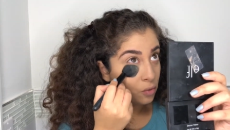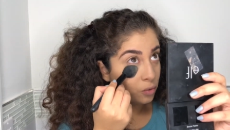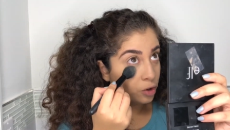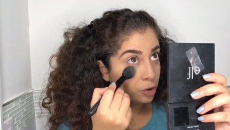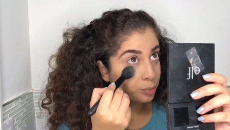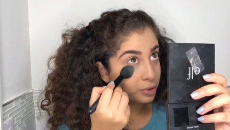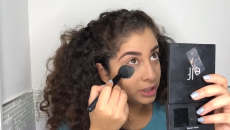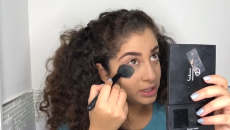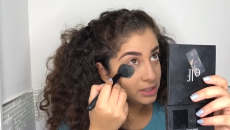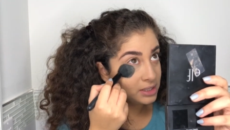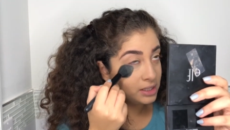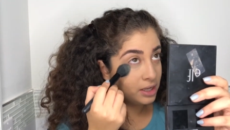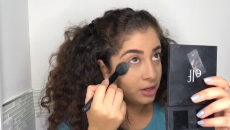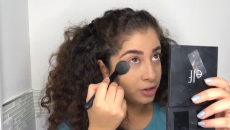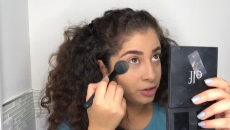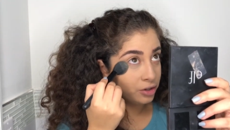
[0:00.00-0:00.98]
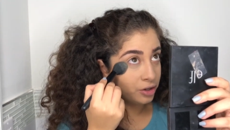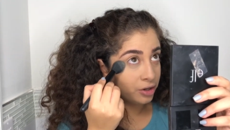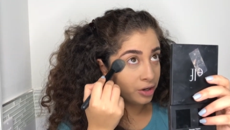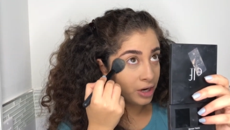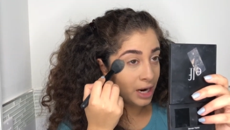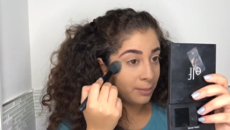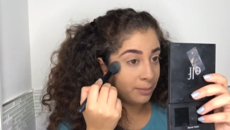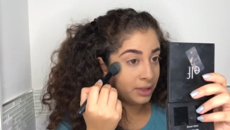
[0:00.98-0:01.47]
I'm placing it
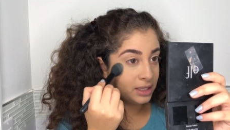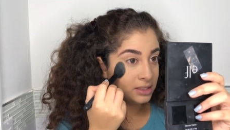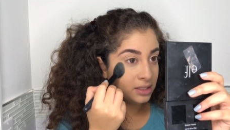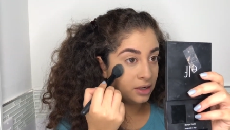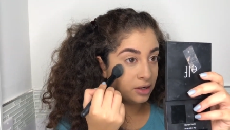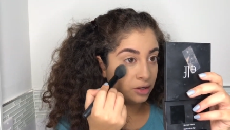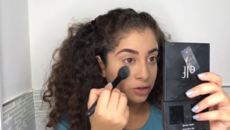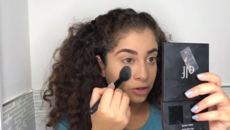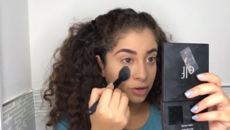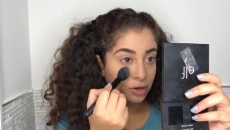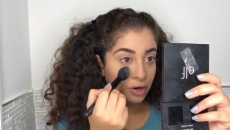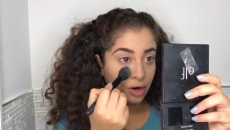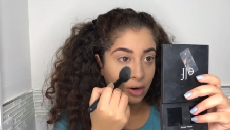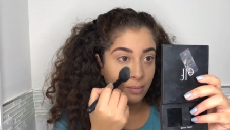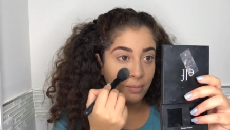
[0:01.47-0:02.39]
under